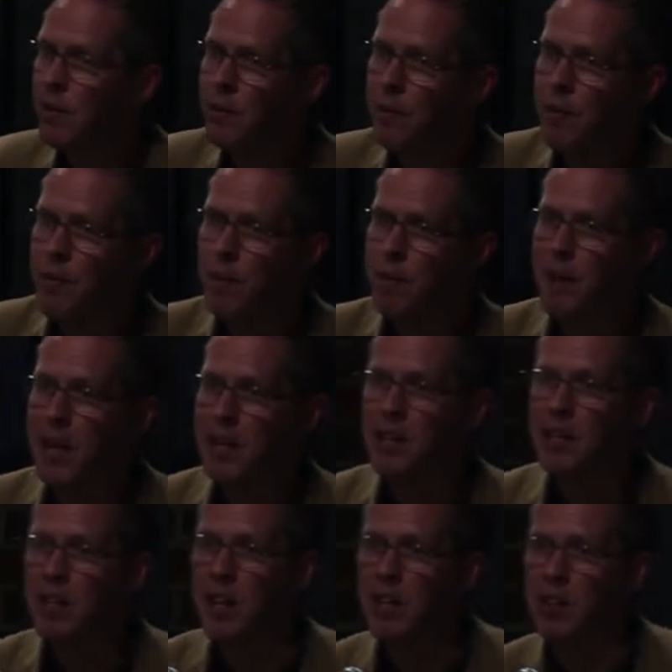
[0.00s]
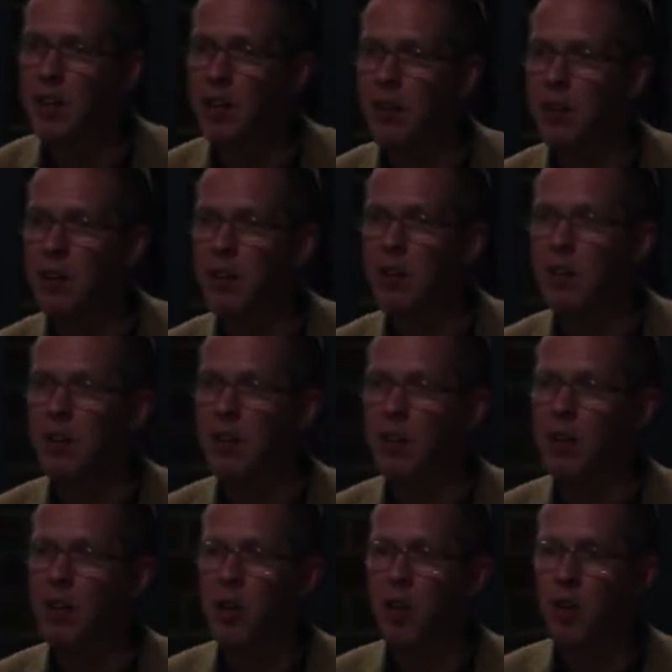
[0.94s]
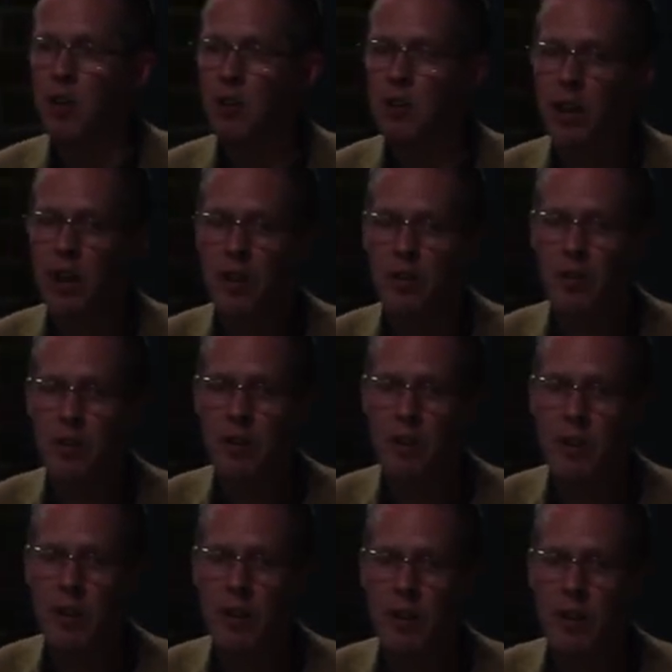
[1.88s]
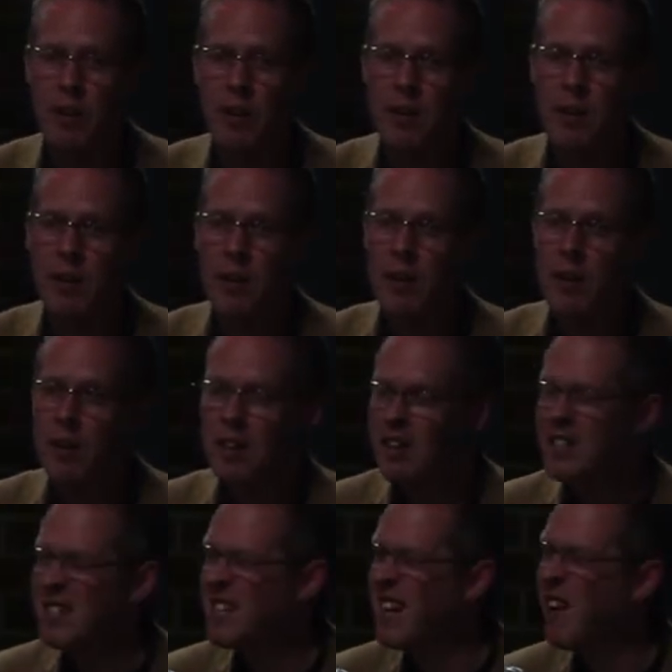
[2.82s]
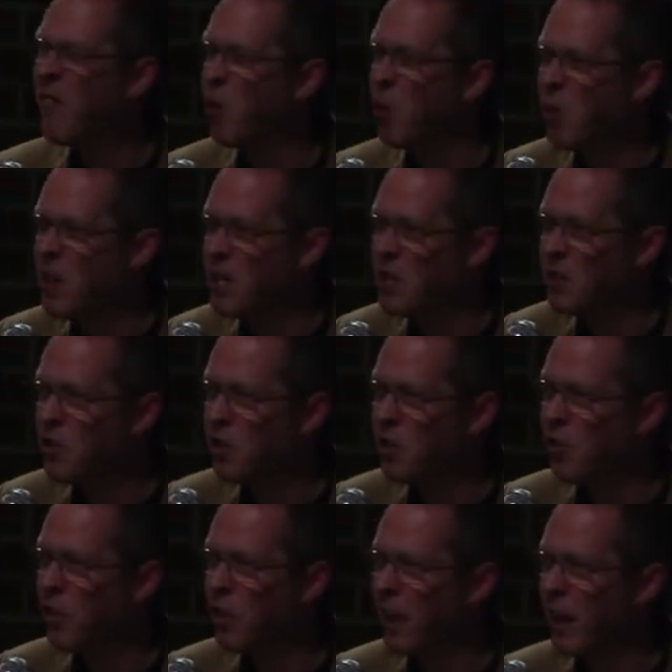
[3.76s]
from the metadata than the content several reasons for